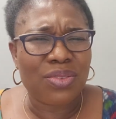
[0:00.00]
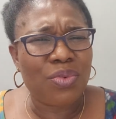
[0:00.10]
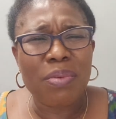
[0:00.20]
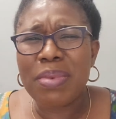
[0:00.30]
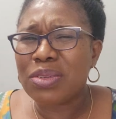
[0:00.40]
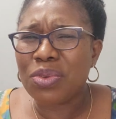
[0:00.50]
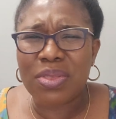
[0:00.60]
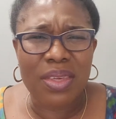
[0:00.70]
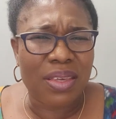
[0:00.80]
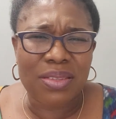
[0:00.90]
What makes you
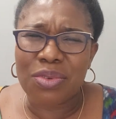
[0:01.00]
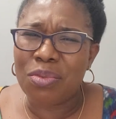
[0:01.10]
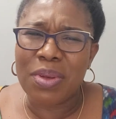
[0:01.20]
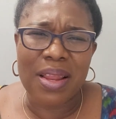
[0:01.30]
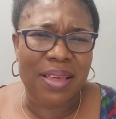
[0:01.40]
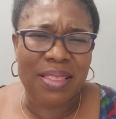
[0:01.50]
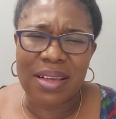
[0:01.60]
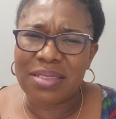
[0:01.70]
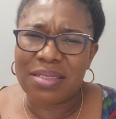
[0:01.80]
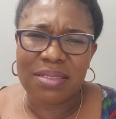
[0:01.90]
think it's going to be like
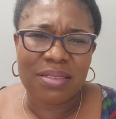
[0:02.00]
that?